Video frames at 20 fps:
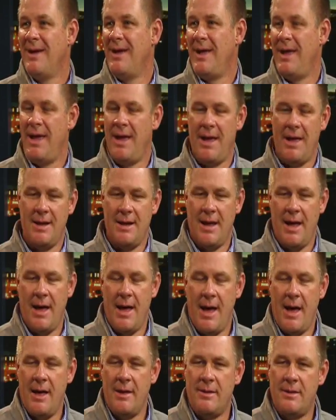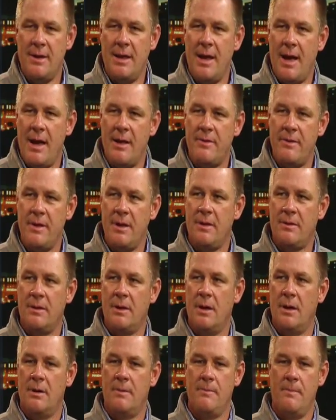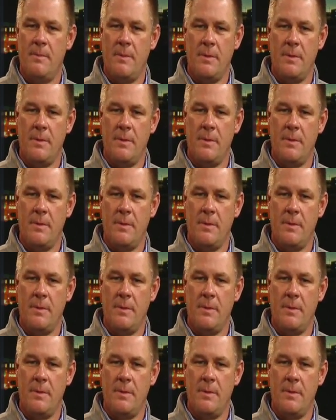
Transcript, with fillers: And I think I think the